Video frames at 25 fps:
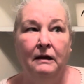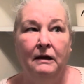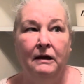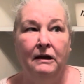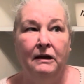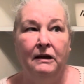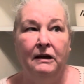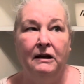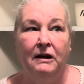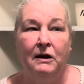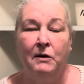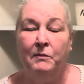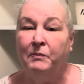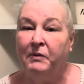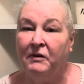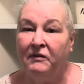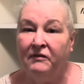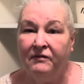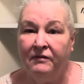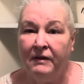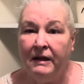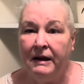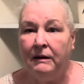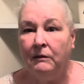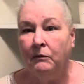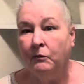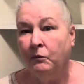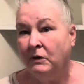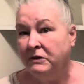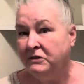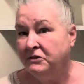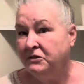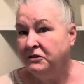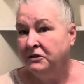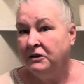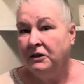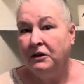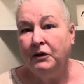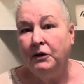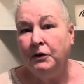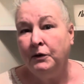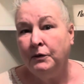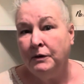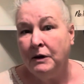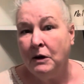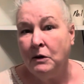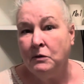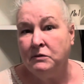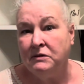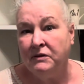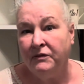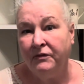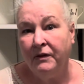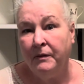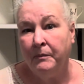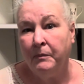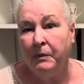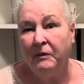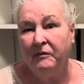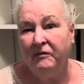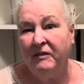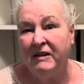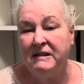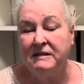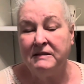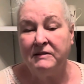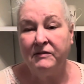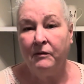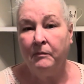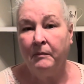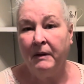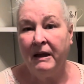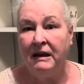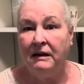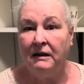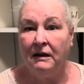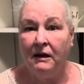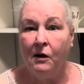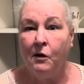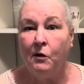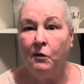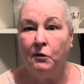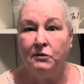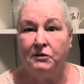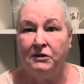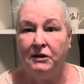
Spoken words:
you know, prevented, which who knows if it prevents from getting a cold.